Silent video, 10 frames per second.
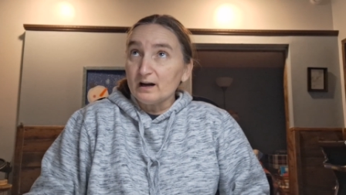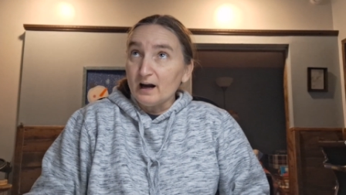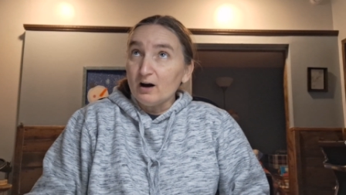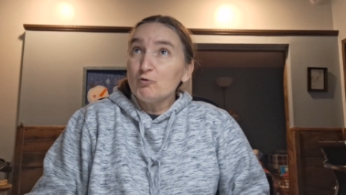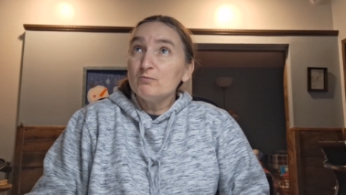
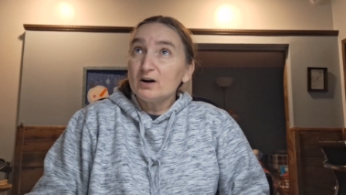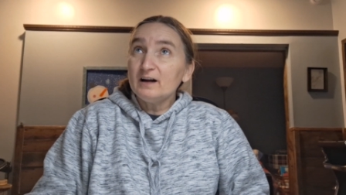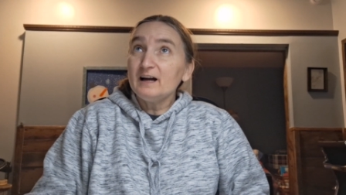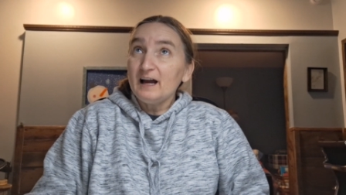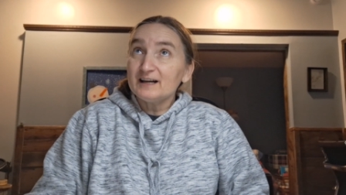a
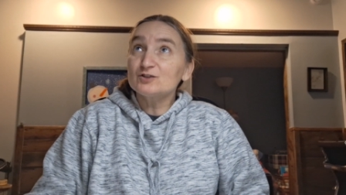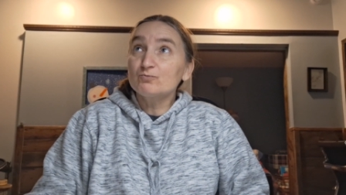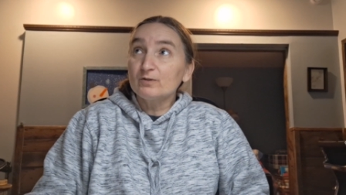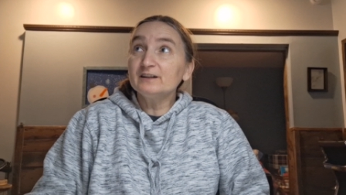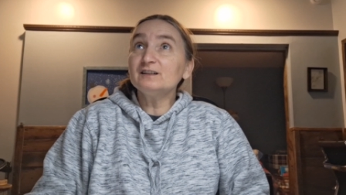as
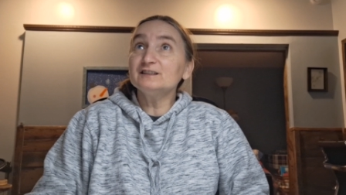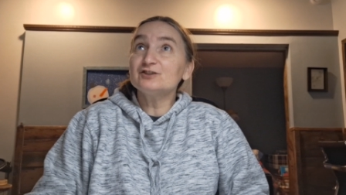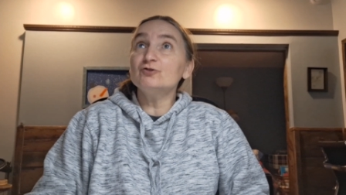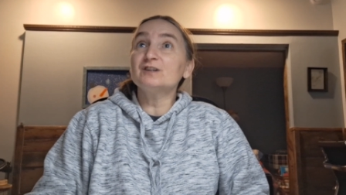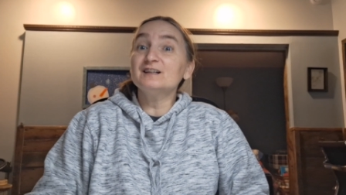real
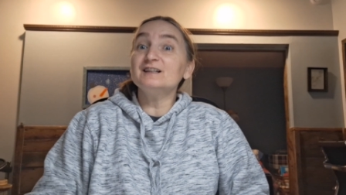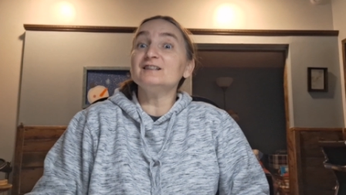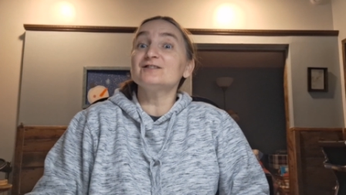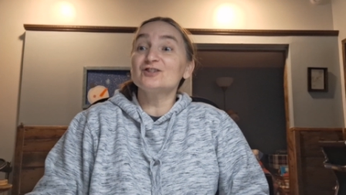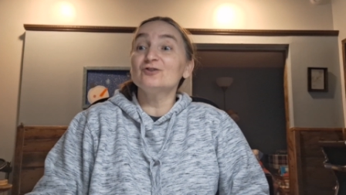as you can
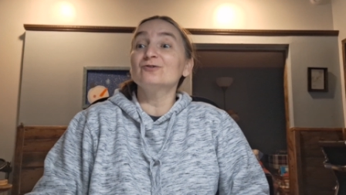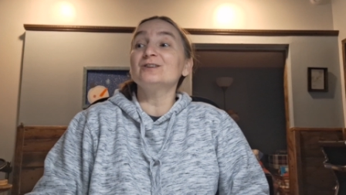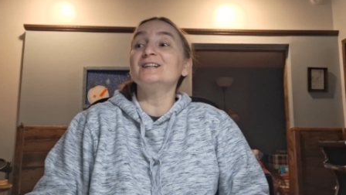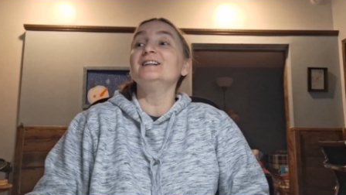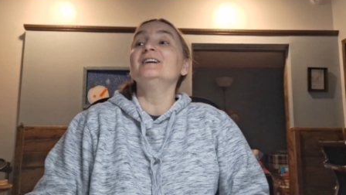get to
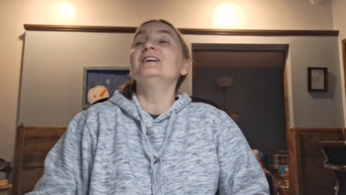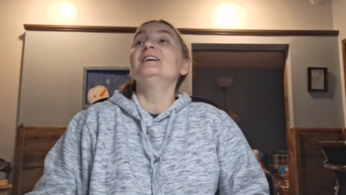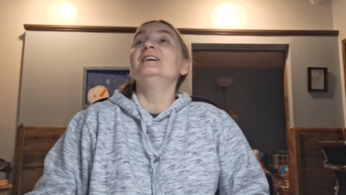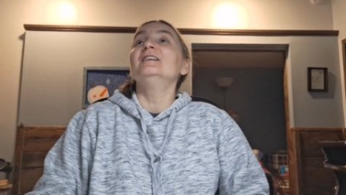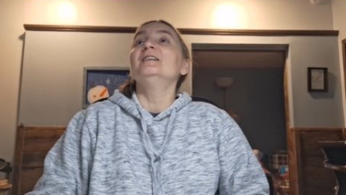it
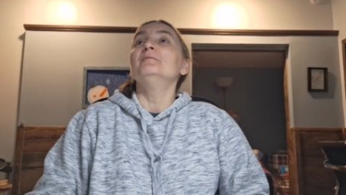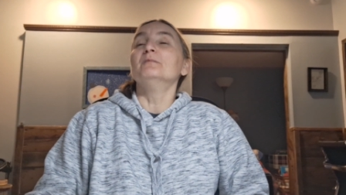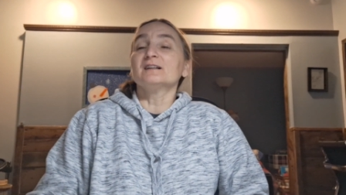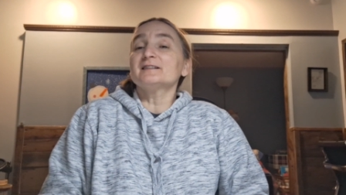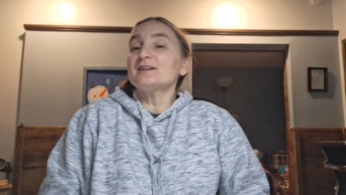
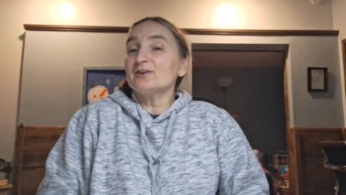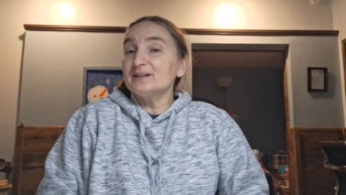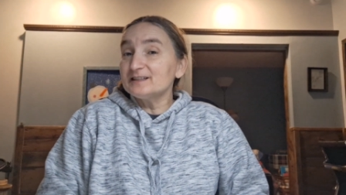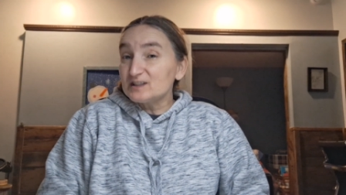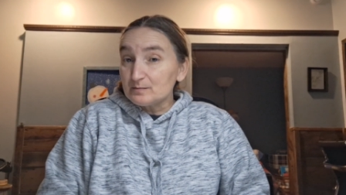
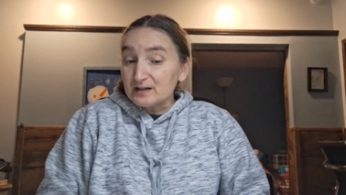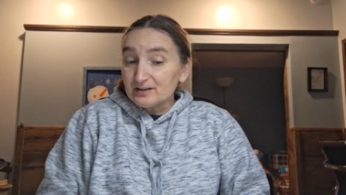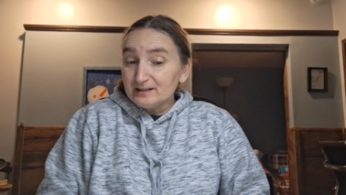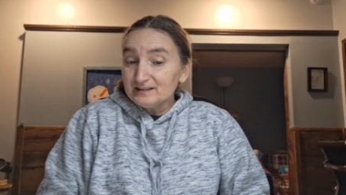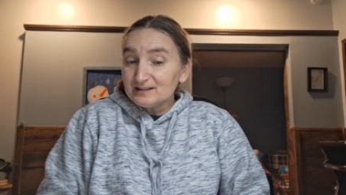military
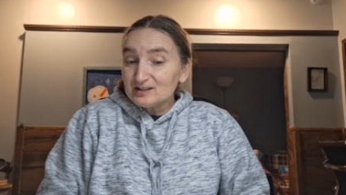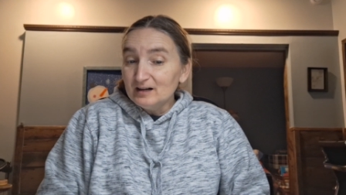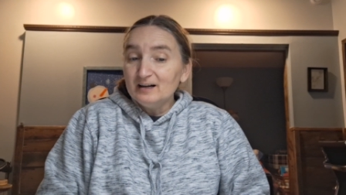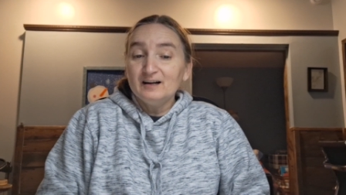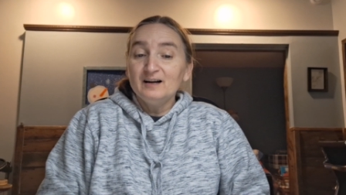experience